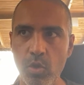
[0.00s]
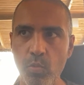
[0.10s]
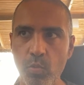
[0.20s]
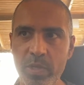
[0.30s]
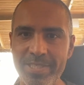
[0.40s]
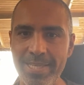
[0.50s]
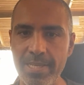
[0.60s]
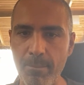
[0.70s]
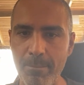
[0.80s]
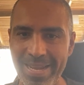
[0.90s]
we're seeing
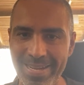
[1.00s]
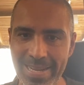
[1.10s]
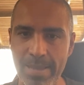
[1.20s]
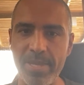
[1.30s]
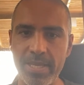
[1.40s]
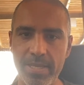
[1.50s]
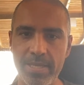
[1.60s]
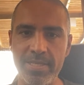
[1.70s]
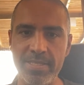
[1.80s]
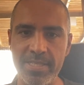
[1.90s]
a pandemic
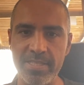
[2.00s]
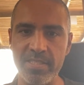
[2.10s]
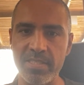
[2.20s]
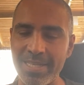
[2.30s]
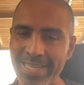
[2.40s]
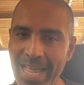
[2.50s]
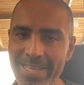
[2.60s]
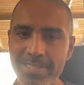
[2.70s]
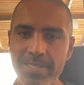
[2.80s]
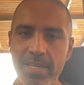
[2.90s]
in diseases and
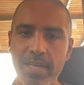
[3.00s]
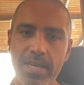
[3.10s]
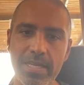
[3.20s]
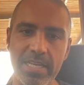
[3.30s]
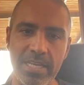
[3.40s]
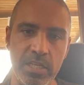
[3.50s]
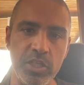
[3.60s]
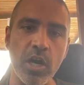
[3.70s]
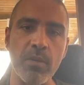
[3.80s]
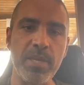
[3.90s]
cancer in
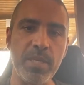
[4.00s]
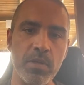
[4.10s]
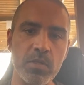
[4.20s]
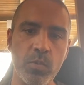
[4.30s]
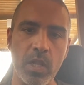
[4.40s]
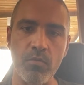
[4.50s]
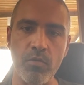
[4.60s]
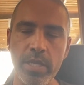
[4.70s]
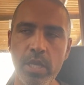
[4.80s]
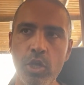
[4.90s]
young people as well,
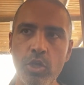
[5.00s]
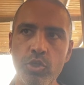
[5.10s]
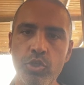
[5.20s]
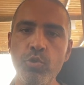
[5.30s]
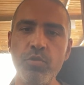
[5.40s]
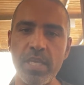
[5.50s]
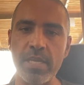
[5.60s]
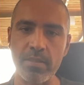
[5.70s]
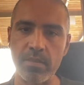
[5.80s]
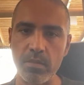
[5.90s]
right? Do you
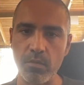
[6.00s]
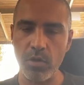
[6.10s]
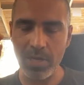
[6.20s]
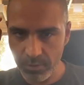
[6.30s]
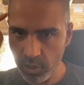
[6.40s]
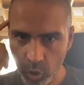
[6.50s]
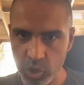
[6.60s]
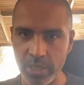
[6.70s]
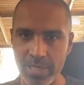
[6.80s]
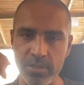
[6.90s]
think,
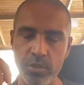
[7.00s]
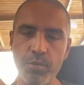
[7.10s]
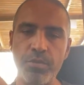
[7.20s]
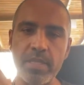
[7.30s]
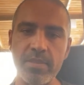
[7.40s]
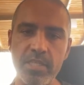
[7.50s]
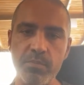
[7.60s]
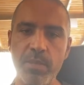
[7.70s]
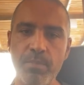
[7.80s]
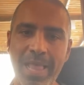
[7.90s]
logically, do you think these
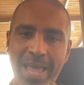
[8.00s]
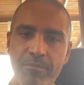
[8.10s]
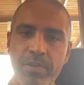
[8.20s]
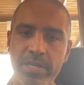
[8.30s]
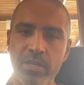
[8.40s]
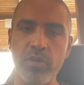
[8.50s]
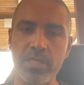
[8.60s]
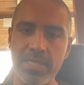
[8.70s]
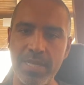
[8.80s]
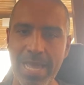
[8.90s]
people have an
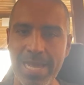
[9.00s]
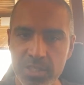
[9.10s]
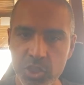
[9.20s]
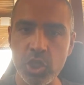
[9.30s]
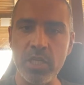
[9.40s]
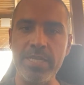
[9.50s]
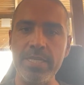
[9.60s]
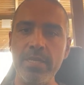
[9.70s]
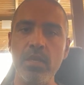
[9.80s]
interest in actually